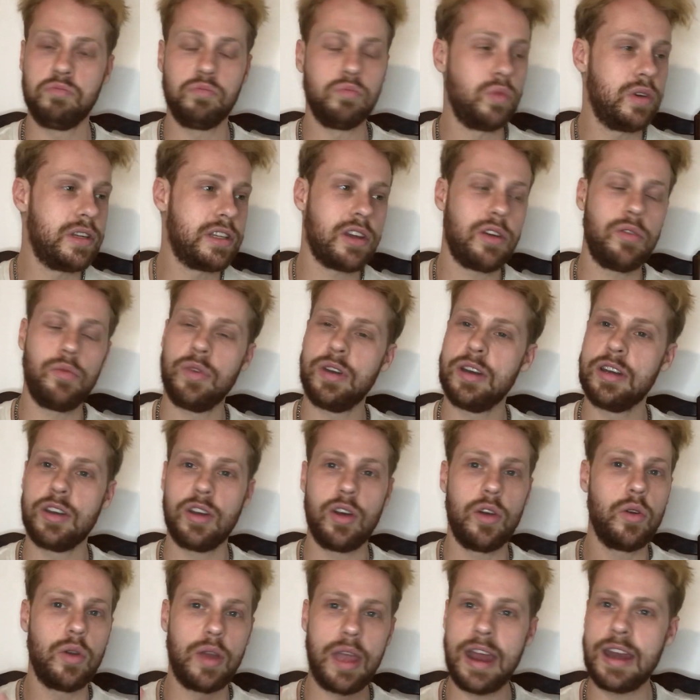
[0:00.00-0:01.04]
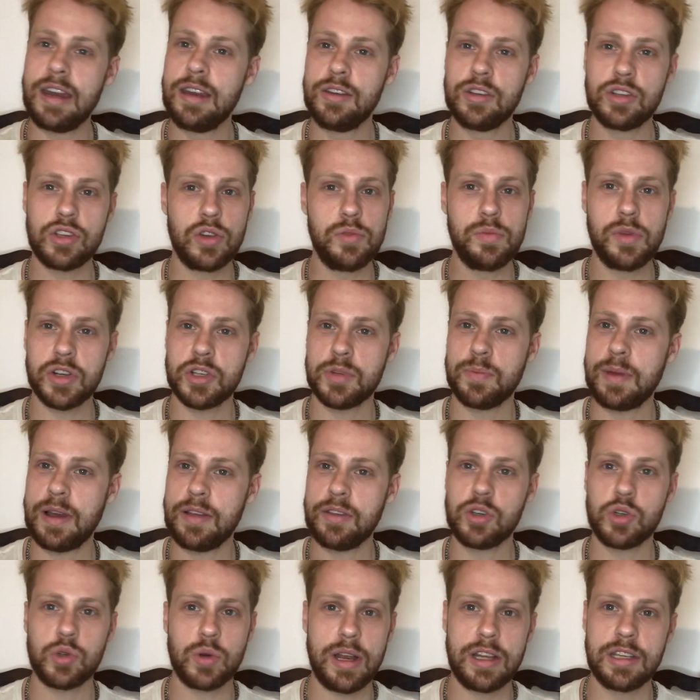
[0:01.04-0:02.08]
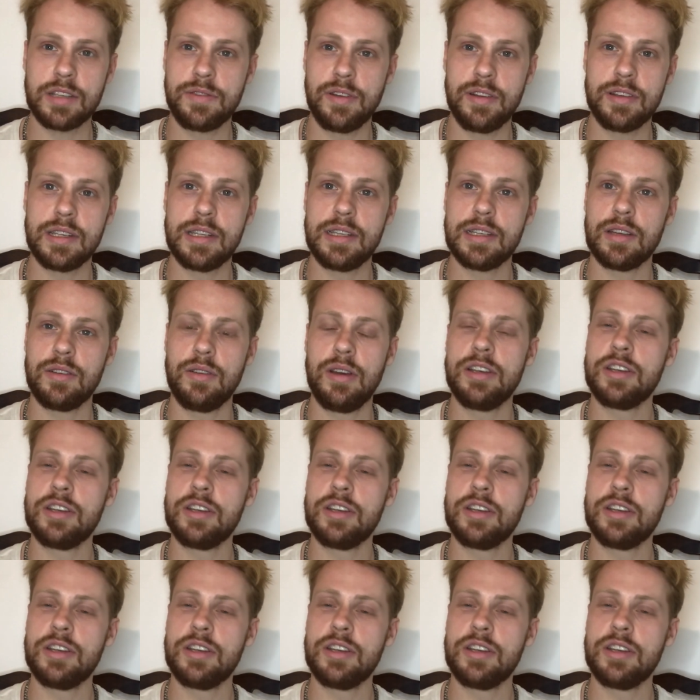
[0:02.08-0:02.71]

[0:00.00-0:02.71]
we don't really know too much about the transfer detail.